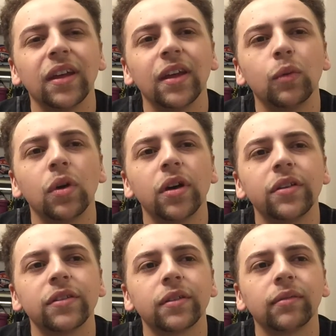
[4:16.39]
it
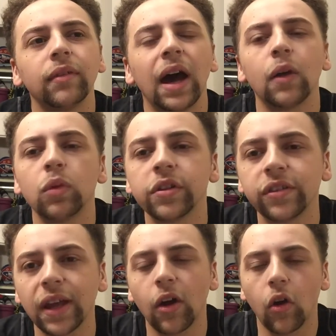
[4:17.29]
was, I don't want to
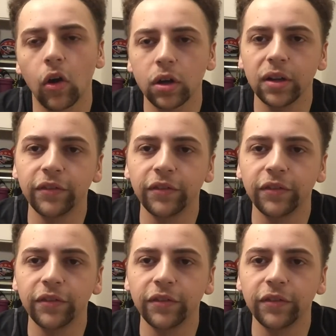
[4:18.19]
say hard to